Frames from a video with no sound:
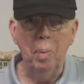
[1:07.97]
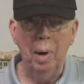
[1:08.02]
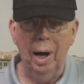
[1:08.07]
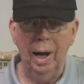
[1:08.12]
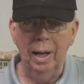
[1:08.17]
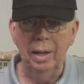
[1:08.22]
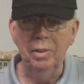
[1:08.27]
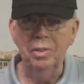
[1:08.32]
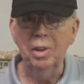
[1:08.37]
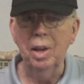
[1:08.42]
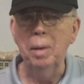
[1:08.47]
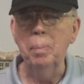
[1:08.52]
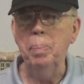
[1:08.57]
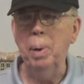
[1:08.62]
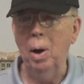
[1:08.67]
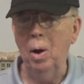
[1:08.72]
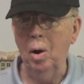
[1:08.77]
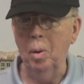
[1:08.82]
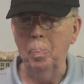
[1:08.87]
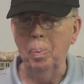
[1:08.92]
mines and
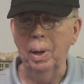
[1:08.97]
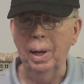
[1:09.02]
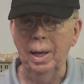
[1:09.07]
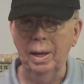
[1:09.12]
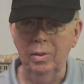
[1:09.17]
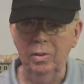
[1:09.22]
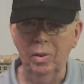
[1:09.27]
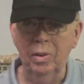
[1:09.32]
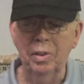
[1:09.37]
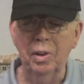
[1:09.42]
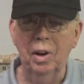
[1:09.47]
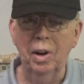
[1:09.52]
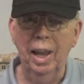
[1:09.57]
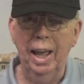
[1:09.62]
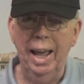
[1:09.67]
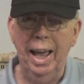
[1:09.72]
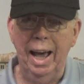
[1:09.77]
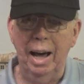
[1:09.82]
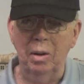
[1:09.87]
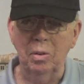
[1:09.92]
power plants on their
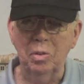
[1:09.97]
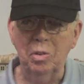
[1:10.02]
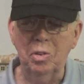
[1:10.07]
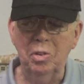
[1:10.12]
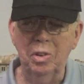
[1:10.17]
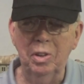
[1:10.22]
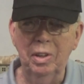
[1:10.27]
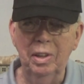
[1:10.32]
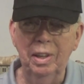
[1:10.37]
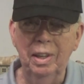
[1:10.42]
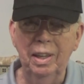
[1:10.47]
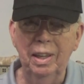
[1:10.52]
layouts.